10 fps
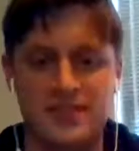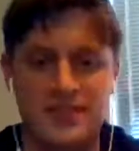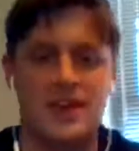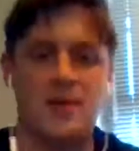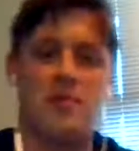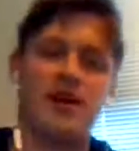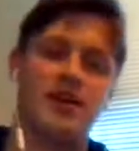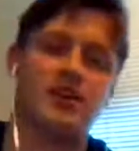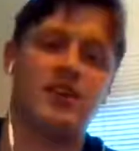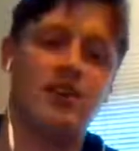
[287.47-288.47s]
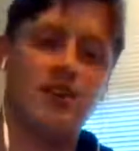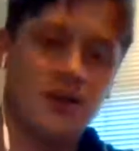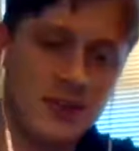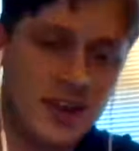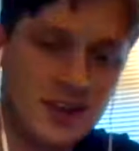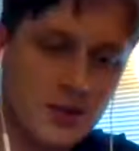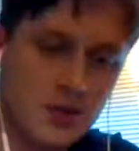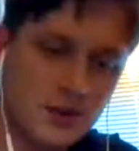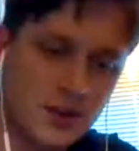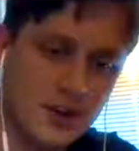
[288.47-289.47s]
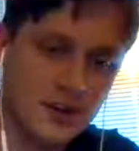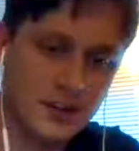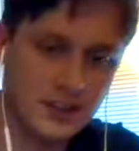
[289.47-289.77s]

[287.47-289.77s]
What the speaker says: Yep, I clicked on the wrong one. That's what it was.